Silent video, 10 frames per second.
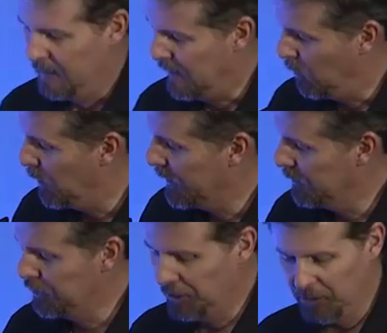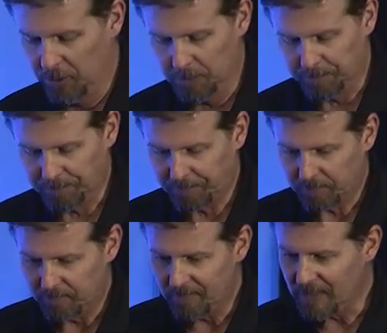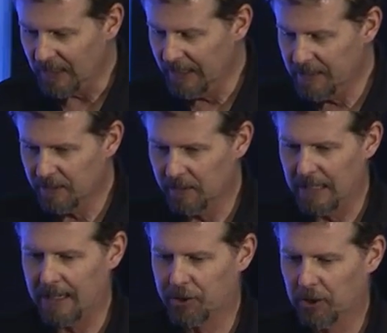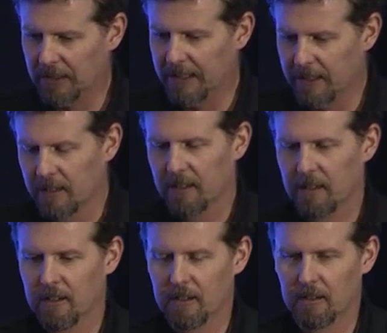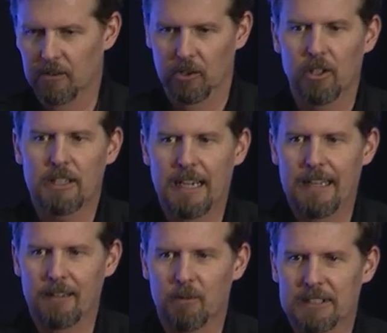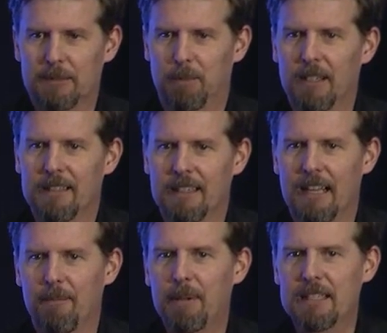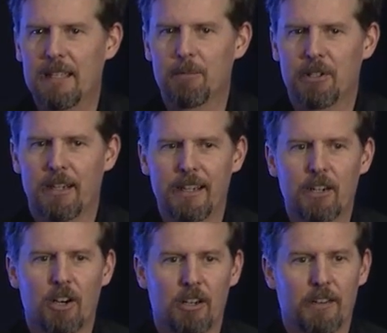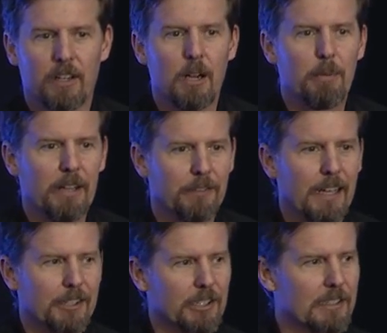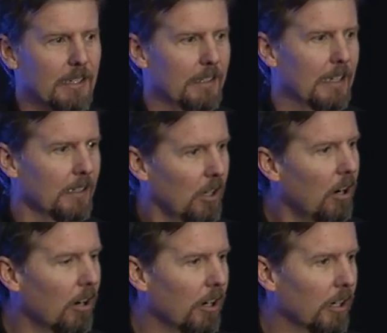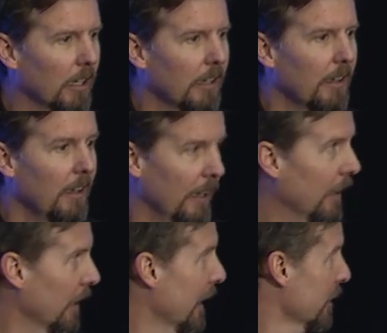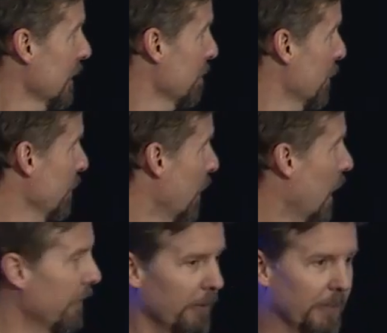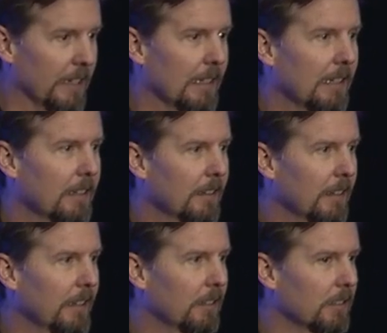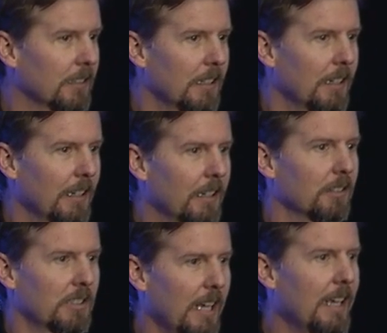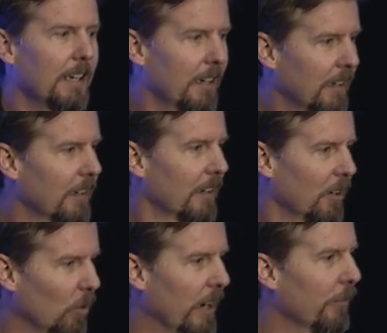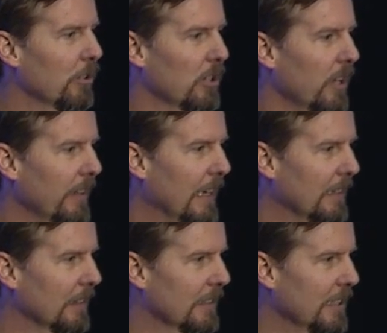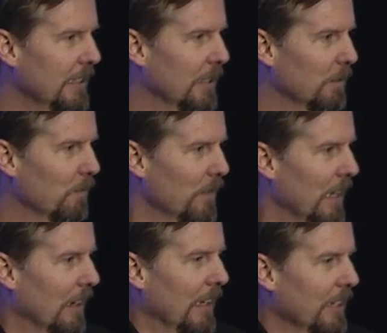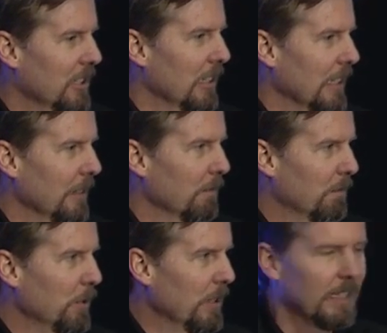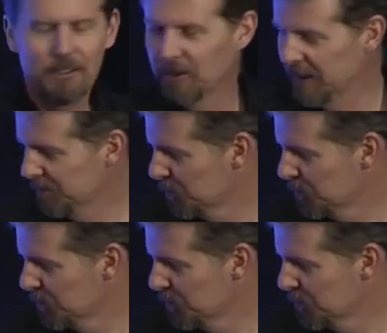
Now what it'll do is it'll actually look at what's plugged in that PCMCIA card and the compact flash inside that card, and it'll actually boot off of it it'll, it'll take whatever is on that system and it'll actually boot into it.